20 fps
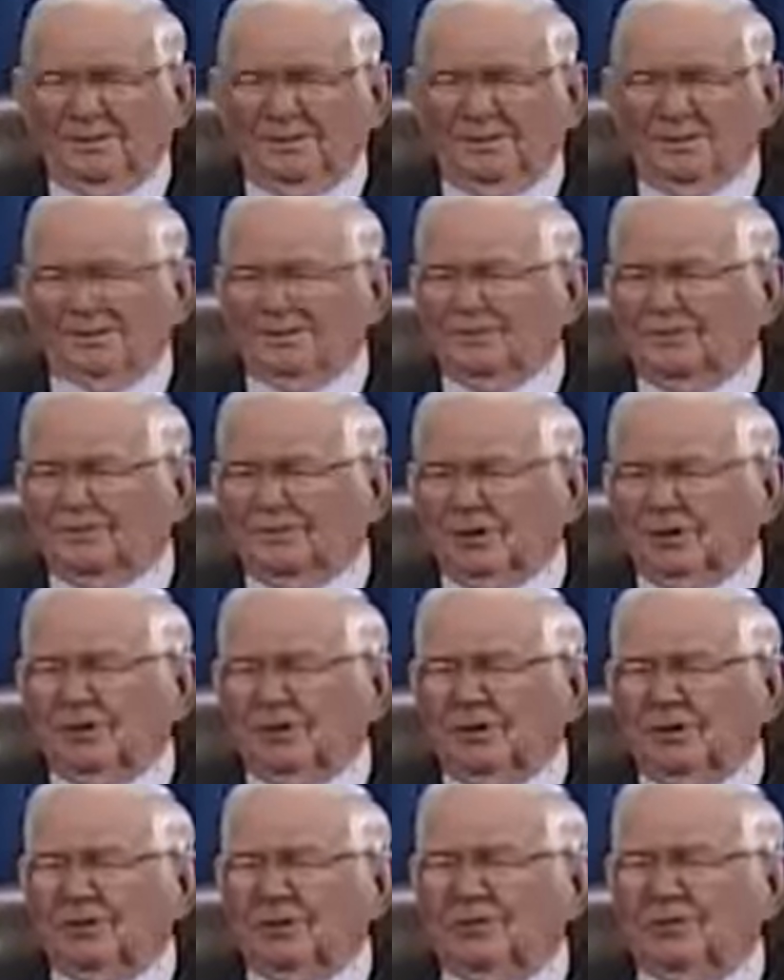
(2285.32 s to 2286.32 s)
it makes it very
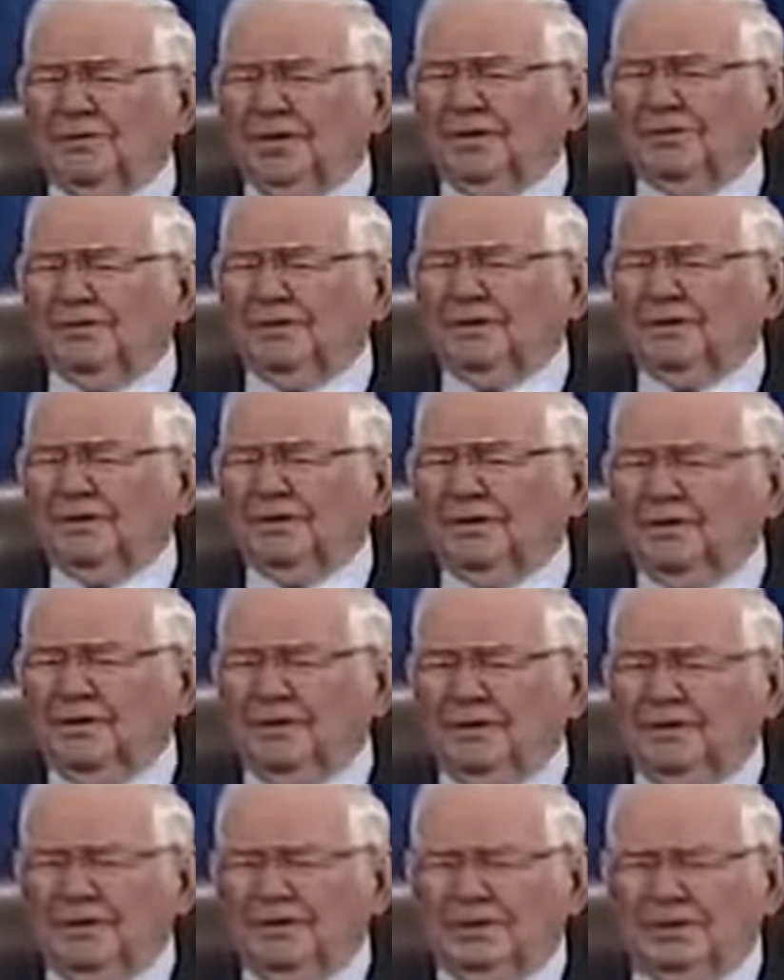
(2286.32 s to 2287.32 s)
clear that the
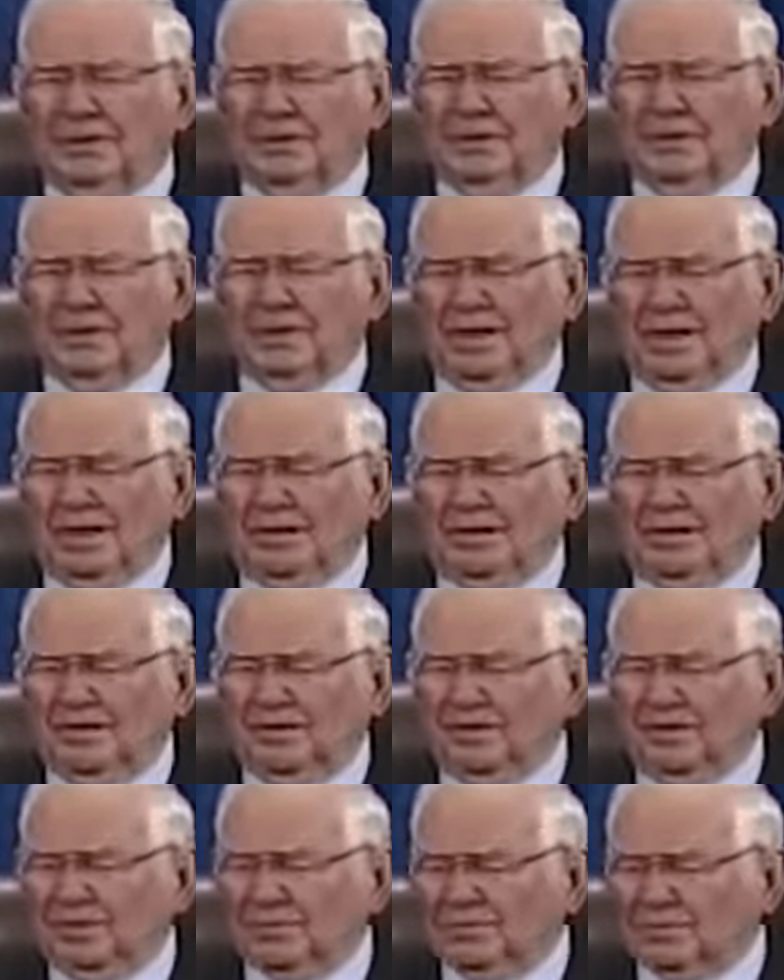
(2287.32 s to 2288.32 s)
that
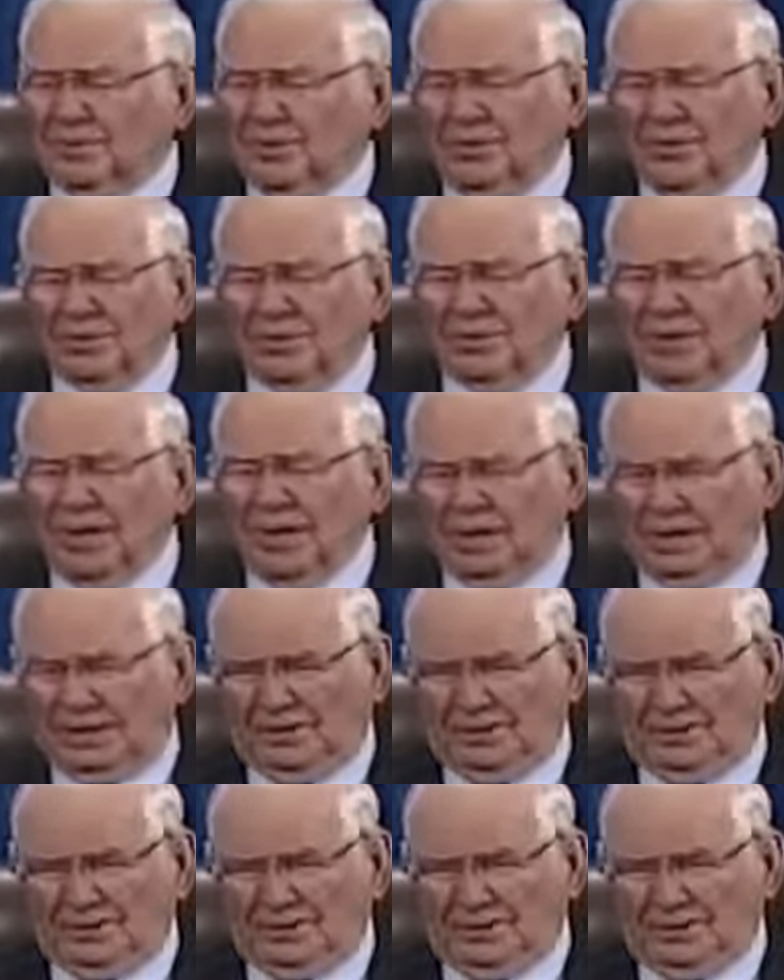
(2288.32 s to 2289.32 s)
this earth
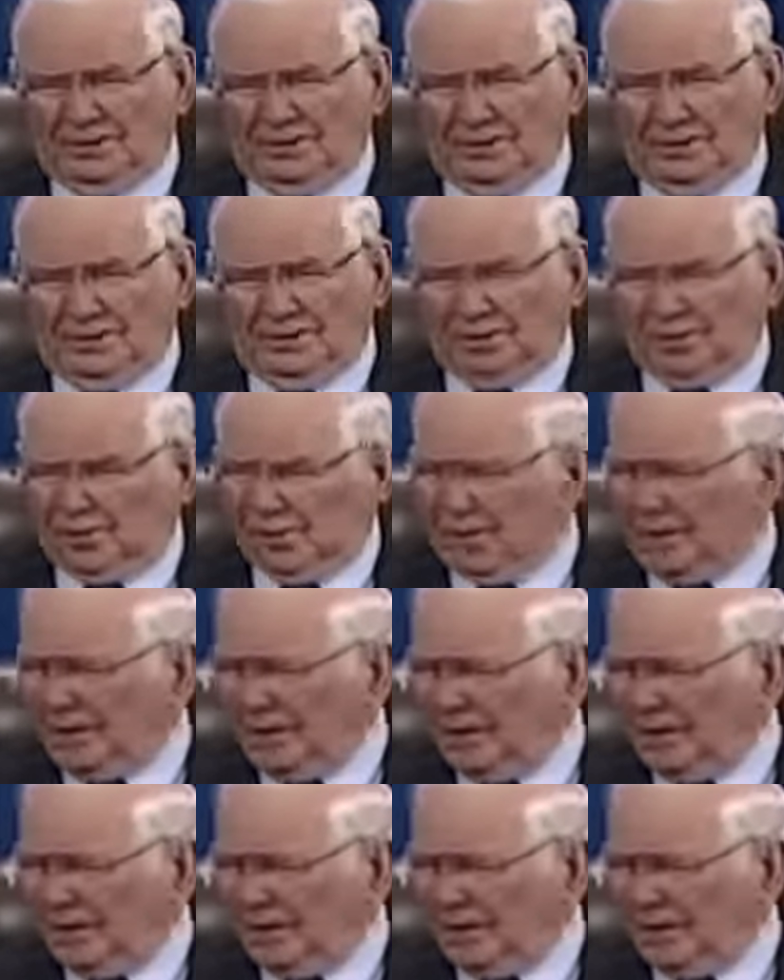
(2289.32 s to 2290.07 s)
age that we're